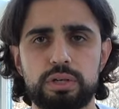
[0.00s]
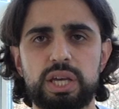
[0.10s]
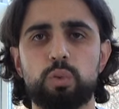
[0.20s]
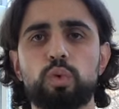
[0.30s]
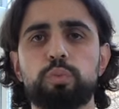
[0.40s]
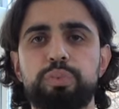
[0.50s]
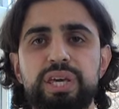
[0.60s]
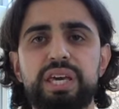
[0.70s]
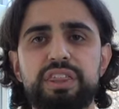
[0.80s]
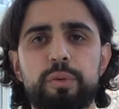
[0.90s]
It will
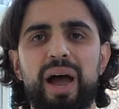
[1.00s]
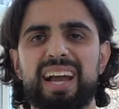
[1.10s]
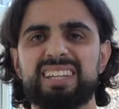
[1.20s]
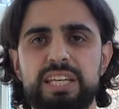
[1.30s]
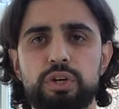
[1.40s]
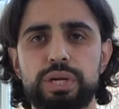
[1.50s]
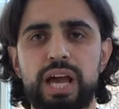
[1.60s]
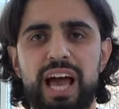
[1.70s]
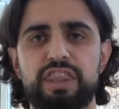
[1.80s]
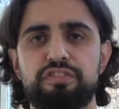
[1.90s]
be the
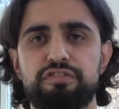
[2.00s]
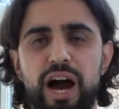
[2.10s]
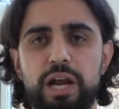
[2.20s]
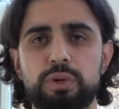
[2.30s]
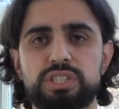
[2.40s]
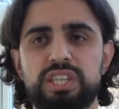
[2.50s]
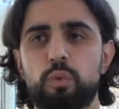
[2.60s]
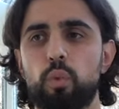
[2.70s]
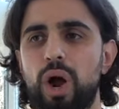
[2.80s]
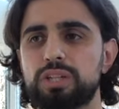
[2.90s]
bacteria and the virus that
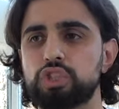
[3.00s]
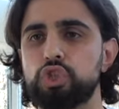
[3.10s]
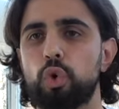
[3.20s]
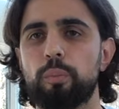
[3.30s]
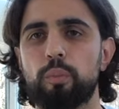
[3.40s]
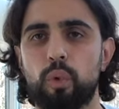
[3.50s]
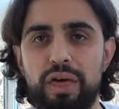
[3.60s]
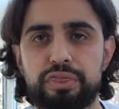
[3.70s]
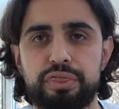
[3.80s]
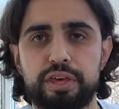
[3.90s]
rots your
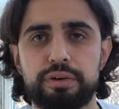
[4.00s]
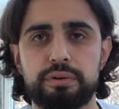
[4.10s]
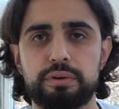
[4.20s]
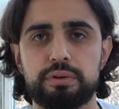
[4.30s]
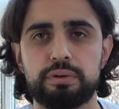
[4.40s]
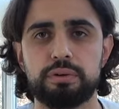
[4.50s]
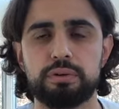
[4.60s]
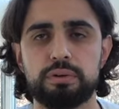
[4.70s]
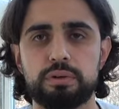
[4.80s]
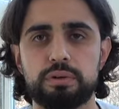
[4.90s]
breath.
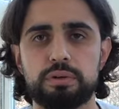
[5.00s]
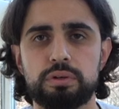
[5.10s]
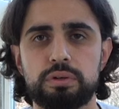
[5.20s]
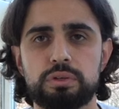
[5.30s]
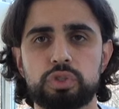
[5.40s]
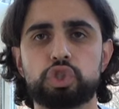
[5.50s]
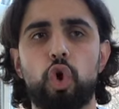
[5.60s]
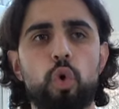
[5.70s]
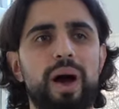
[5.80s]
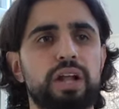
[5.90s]

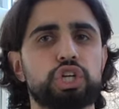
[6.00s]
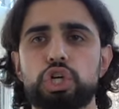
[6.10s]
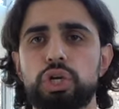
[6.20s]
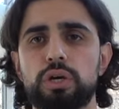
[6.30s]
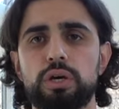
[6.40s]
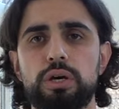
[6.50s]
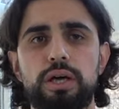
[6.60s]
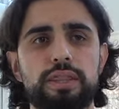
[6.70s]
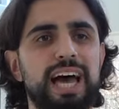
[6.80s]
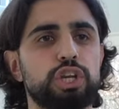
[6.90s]
So much
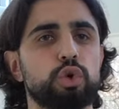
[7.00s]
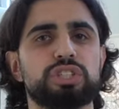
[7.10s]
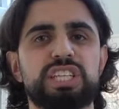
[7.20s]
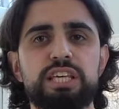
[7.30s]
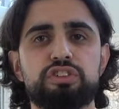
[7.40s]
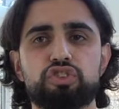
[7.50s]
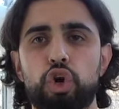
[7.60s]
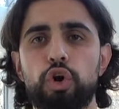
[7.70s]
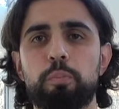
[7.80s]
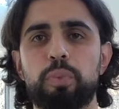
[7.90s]
that your teeth
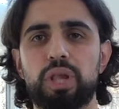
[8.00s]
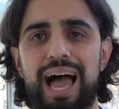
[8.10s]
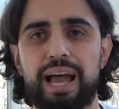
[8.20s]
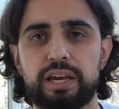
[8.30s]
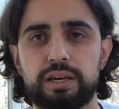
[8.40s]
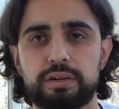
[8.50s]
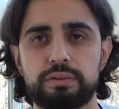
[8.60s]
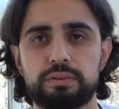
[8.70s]
turn black